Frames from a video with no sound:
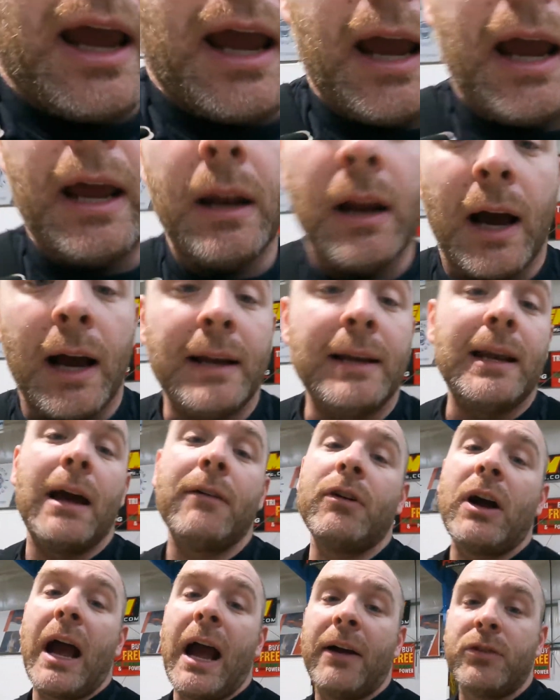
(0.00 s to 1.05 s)
and I
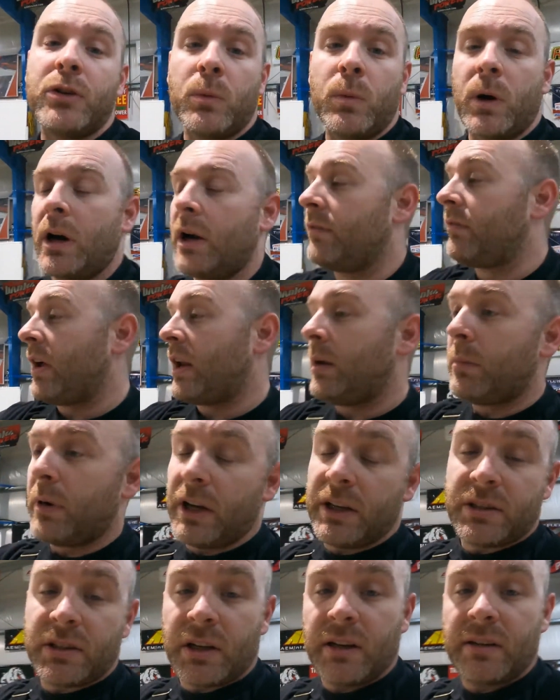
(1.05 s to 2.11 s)
never have to worry if
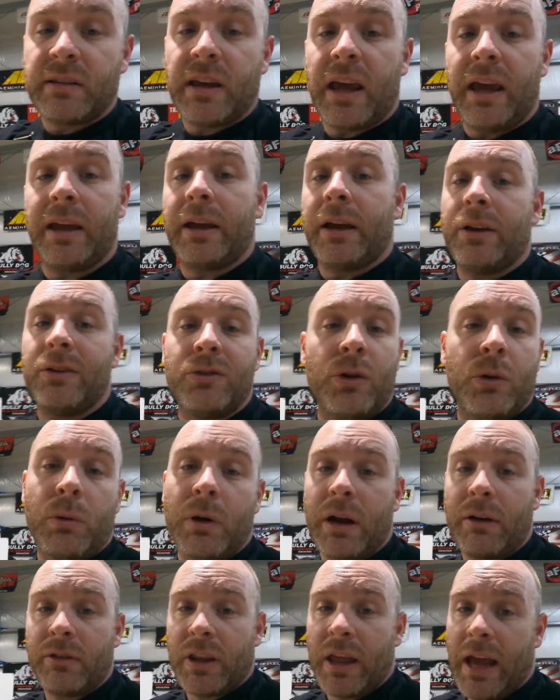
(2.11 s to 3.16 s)
anybody's gonna take it, do
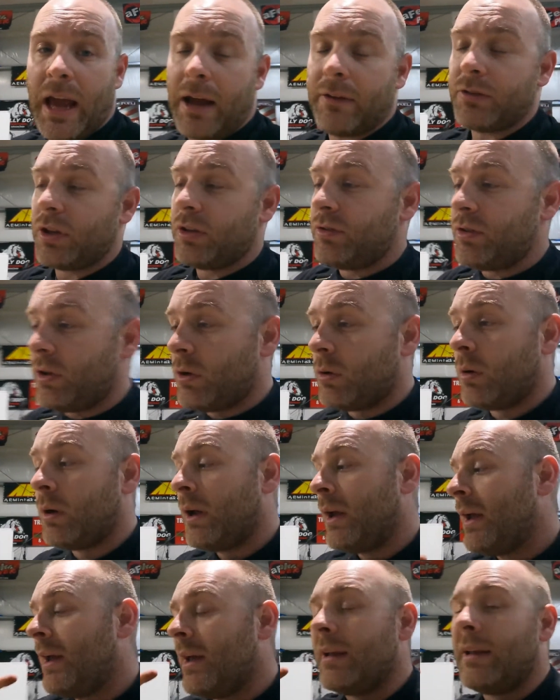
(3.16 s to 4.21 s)
whatever they have to do.
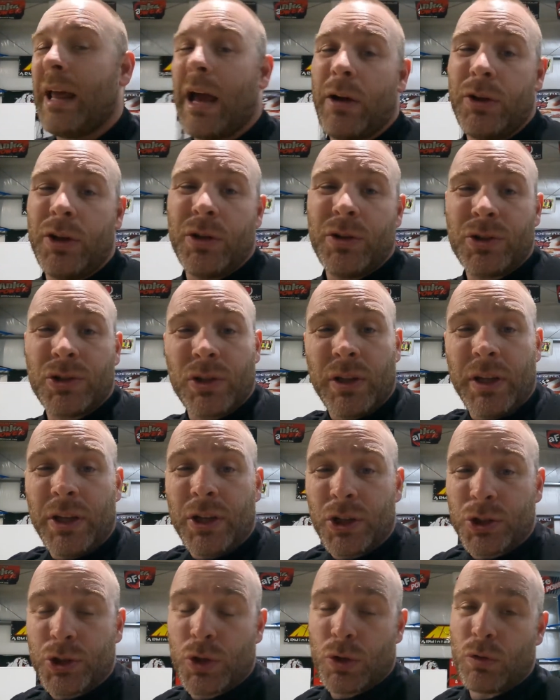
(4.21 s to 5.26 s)
Now, usually
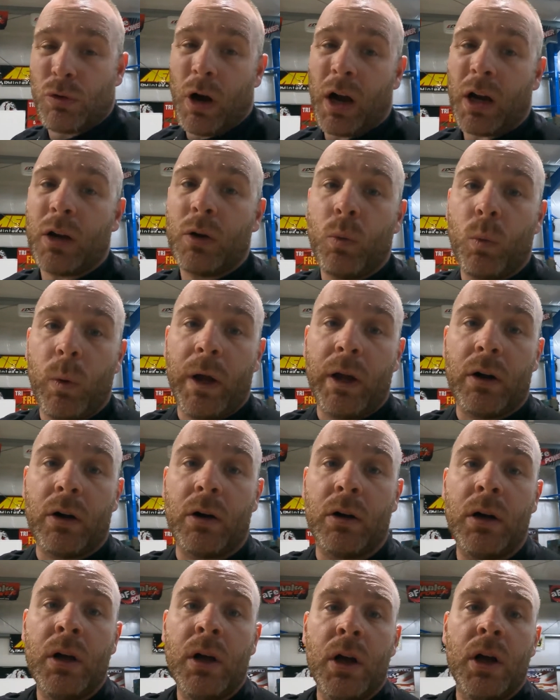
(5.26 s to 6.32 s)
your truck
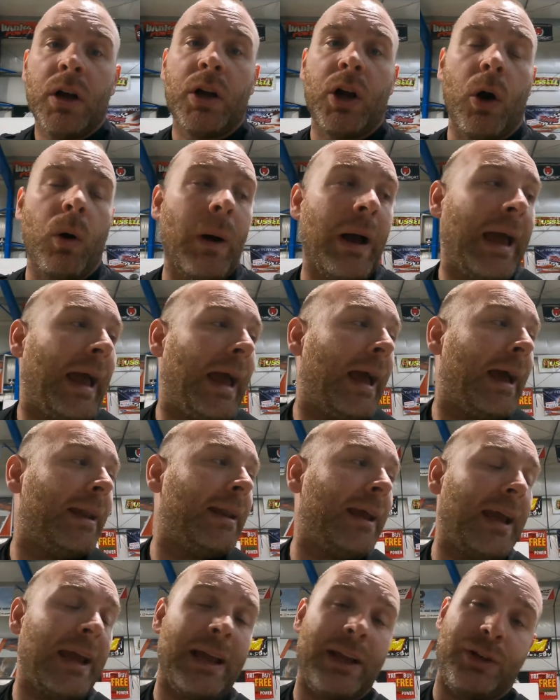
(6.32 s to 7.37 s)
will go ahead
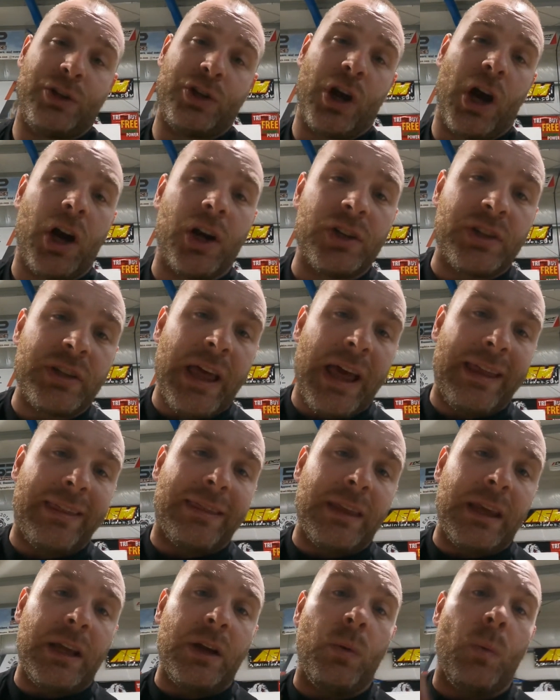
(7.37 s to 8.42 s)
and charge that
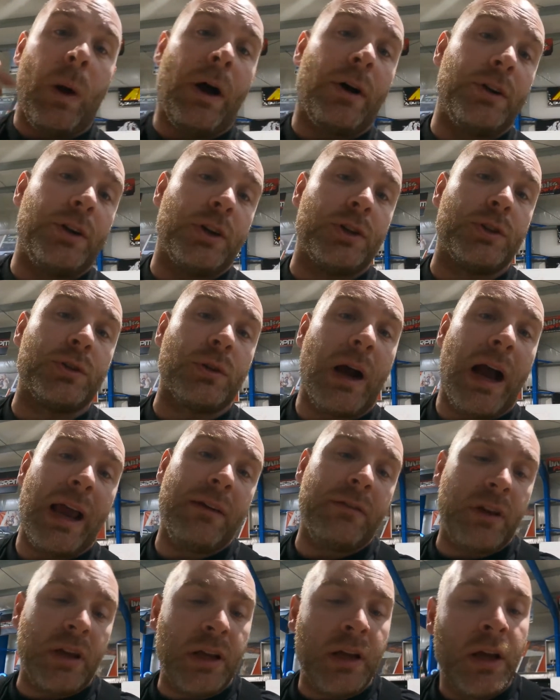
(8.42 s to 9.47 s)
thing while you're
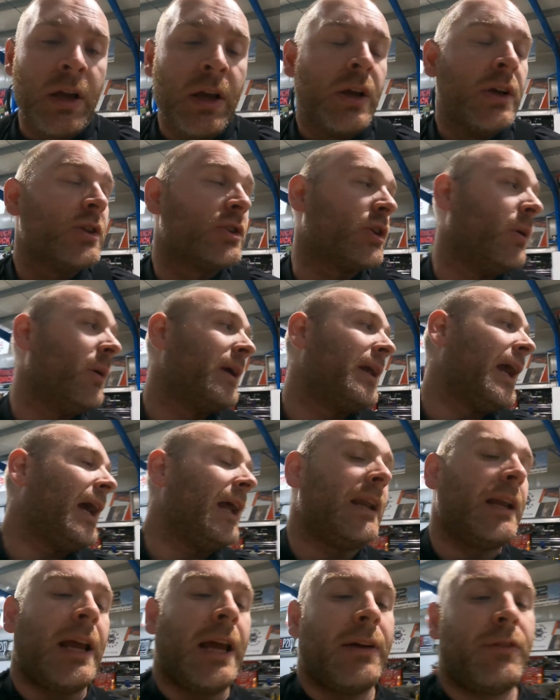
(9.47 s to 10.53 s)
driving. So
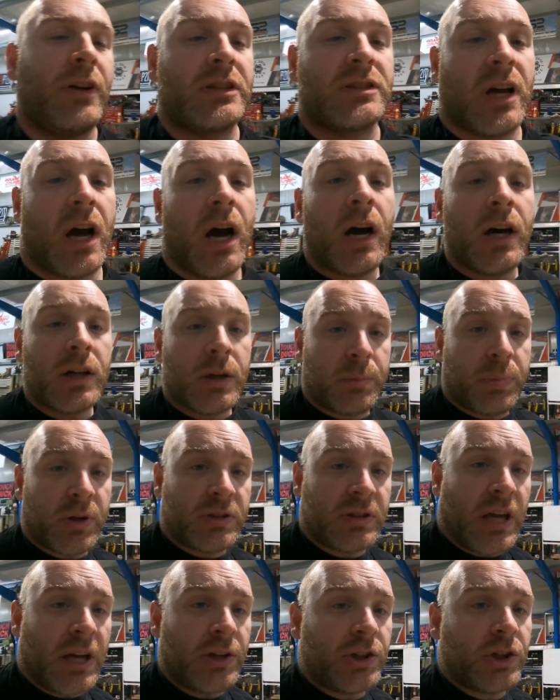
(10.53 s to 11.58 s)
again, if it's
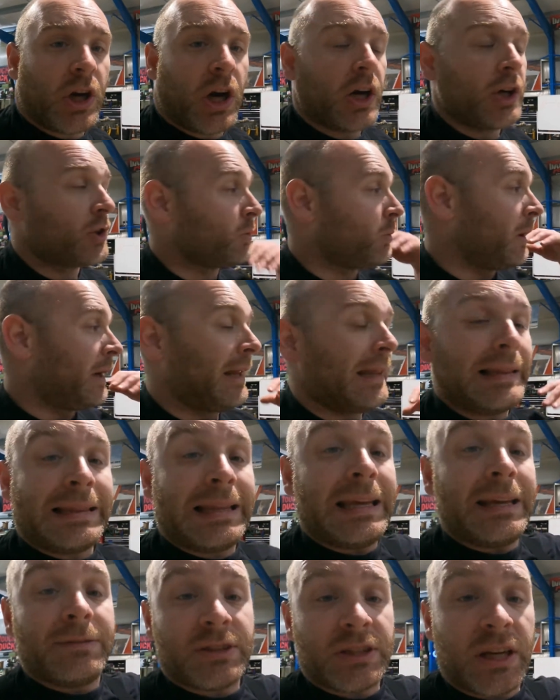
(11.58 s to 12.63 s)
100% charged when it
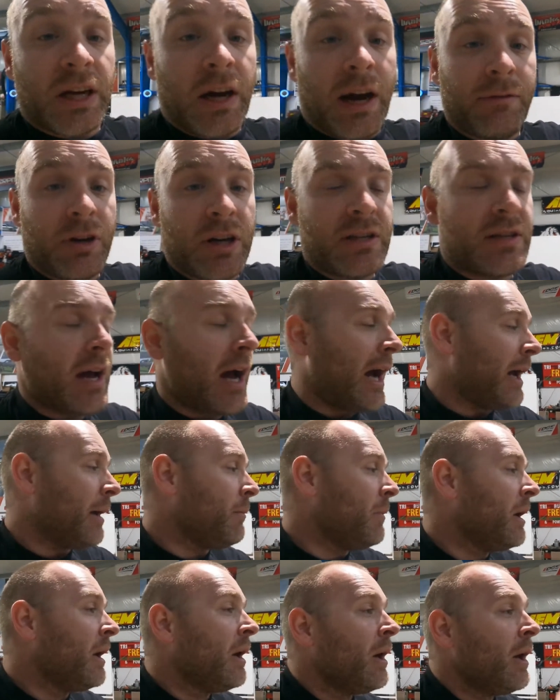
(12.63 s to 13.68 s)
leaves here every
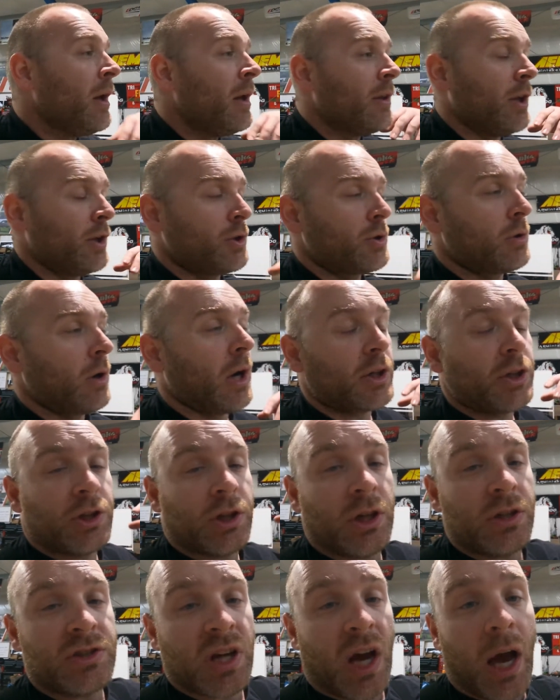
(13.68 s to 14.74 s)
time, the truck
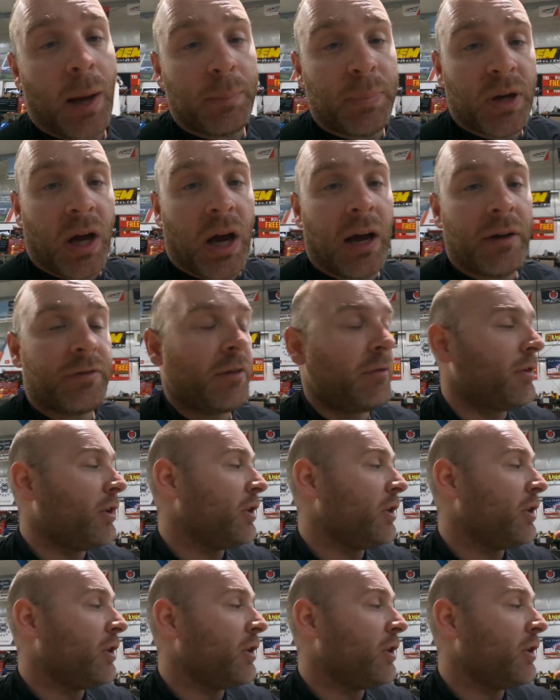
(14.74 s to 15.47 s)
should top it off if